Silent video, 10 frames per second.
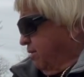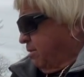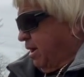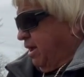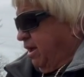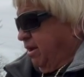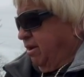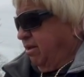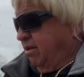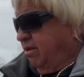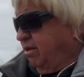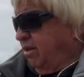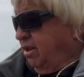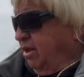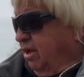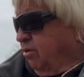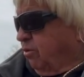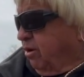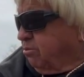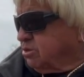of my hand, and
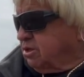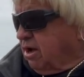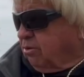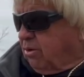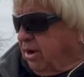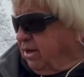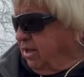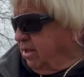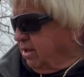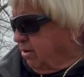one of them was not whitey.